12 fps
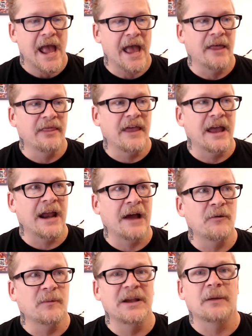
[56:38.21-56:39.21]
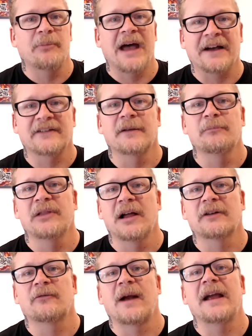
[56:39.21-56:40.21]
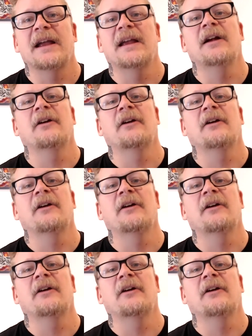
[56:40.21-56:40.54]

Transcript: And then I will be at PAX Unplugged right